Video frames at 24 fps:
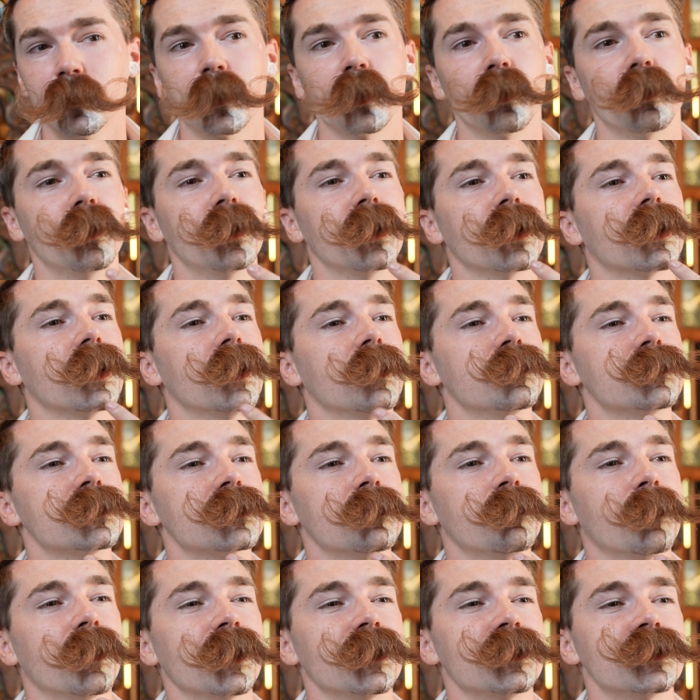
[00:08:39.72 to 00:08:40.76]
When it comes to
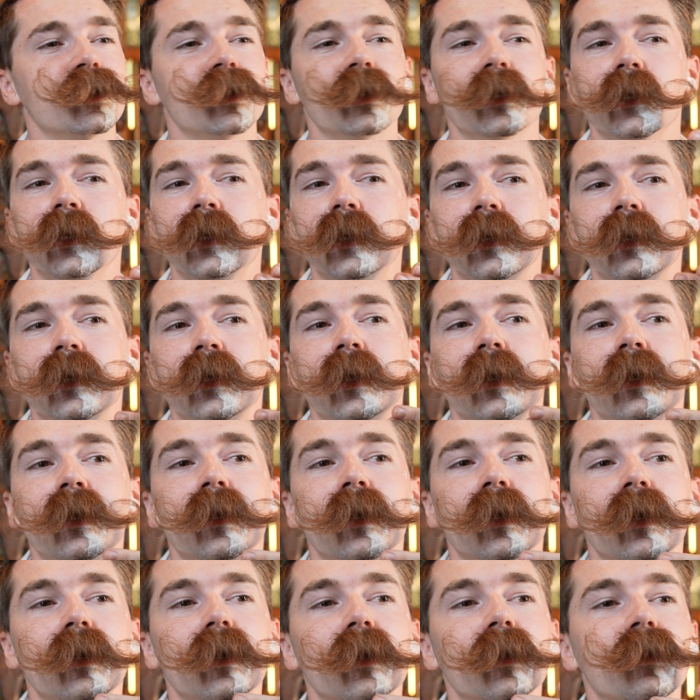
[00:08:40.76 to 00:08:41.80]
my chin,
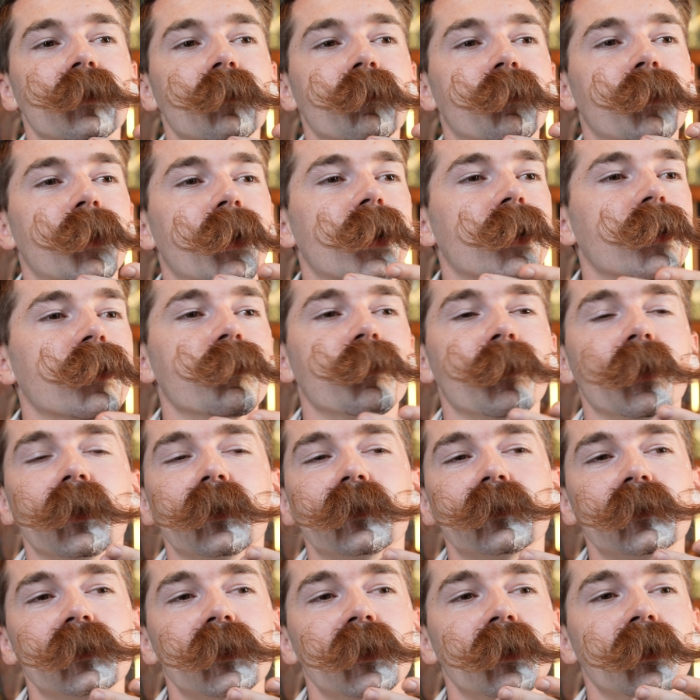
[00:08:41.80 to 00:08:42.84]
at the bottom, they
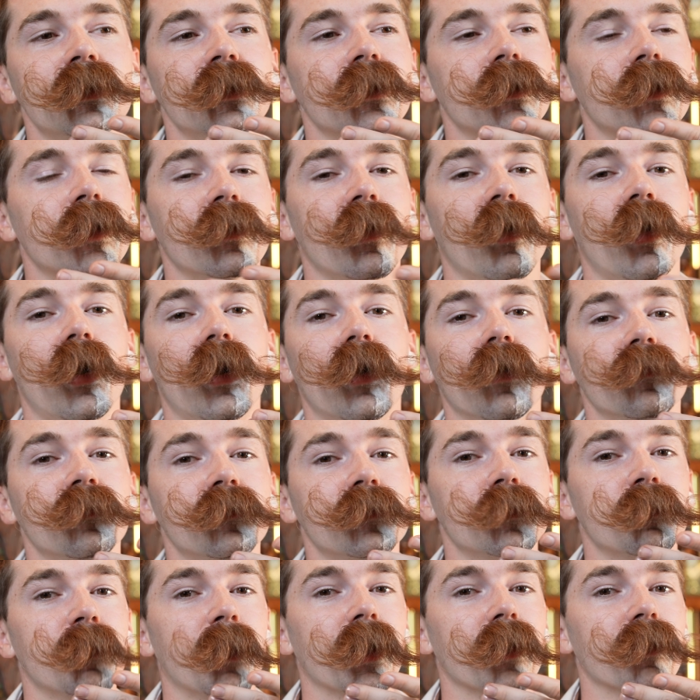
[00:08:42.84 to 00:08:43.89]
tend to go off
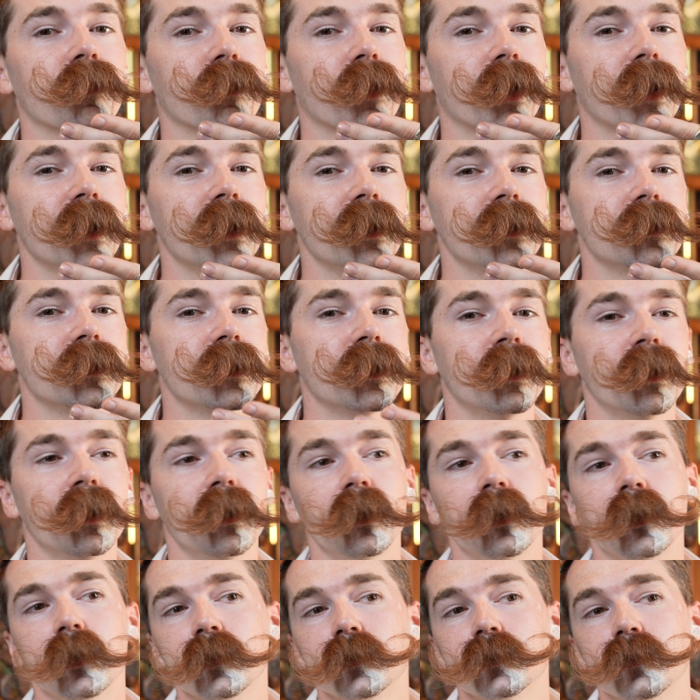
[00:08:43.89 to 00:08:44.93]
to my right.
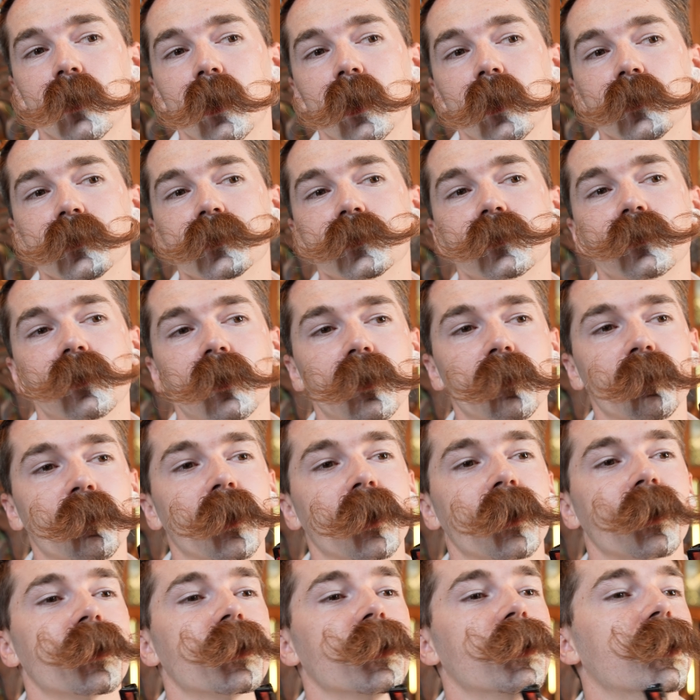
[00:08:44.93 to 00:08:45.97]
So I'll start
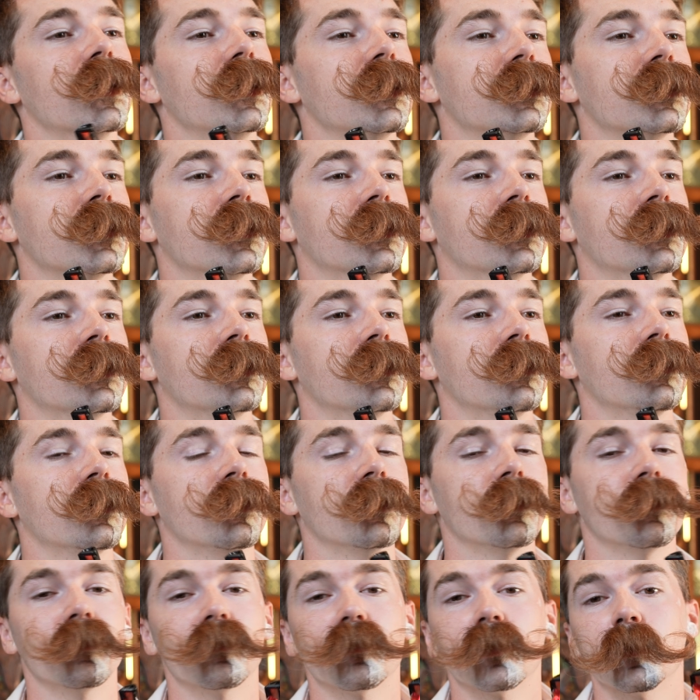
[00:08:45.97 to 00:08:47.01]
my cut
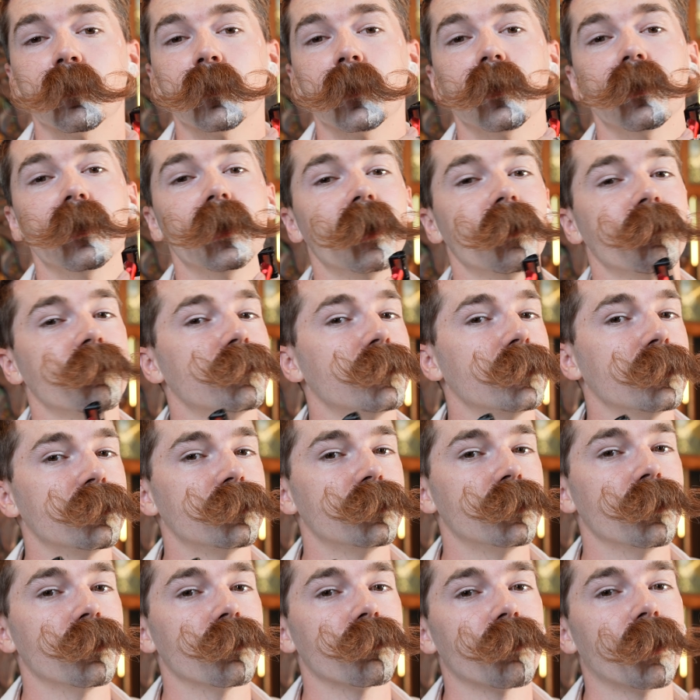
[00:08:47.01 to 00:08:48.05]
from the left
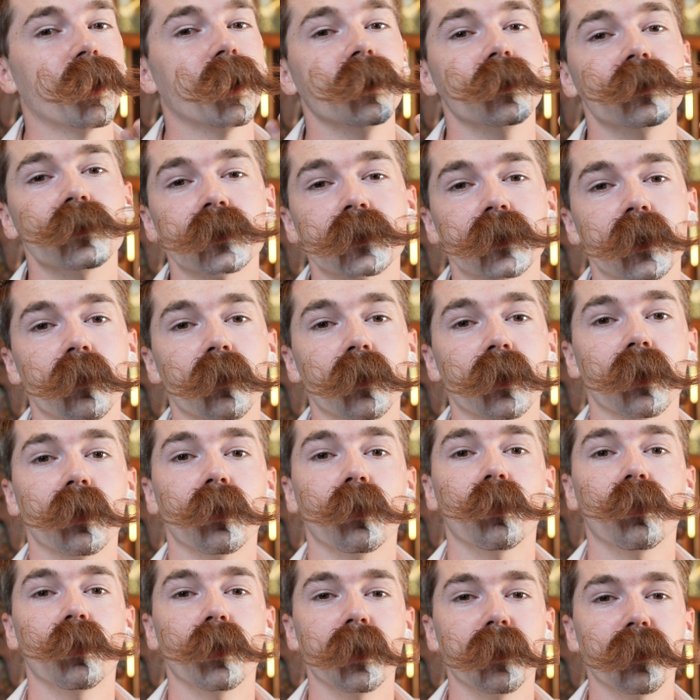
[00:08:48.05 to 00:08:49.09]
to the right, just going
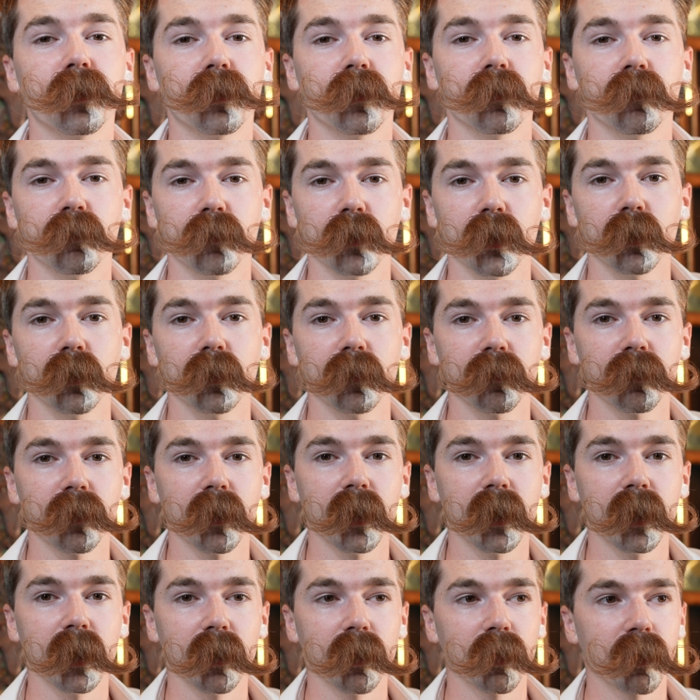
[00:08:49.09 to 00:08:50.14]
with the flow of the
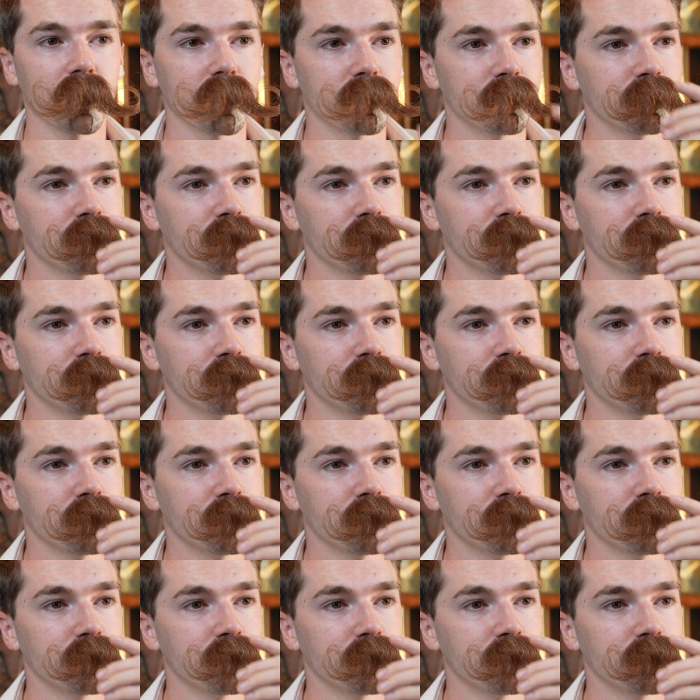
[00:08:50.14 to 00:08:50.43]
hair.